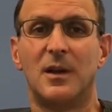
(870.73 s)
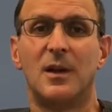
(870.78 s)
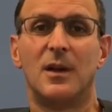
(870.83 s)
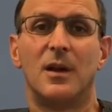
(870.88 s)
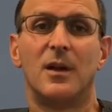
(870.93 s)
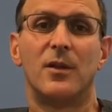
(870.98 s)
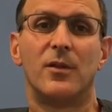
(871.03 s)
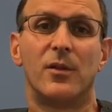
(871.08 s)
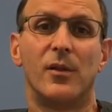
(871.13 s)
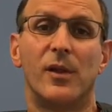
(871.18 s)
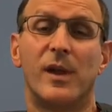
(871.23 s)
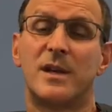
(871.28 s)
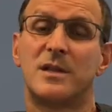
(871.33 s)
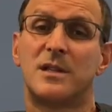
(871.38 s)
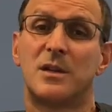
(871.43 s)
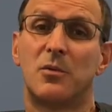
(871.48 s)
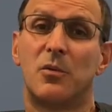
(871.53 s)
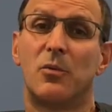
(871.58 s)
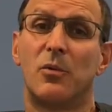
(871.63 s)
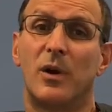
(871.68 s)
The last thing we
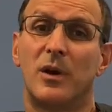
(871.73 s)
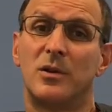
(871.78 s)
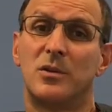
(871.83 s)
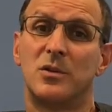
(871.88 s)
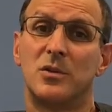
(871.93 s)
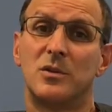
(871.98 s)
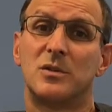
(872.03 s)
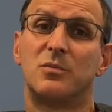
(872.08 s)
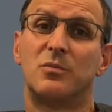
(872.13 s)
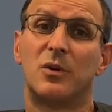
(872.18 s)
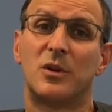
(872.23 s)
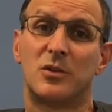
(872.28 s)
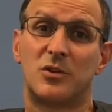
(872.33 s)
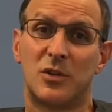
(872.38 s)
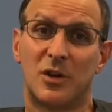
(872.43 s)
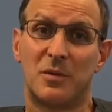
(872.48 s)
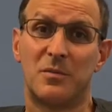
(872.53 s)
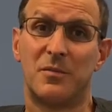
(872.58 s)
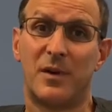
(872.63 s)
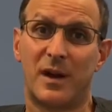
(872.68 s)
want to do is bring
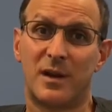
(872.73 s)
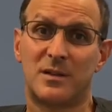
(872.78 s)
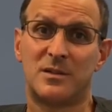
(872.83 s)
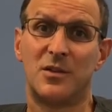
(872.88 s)
chickenpox in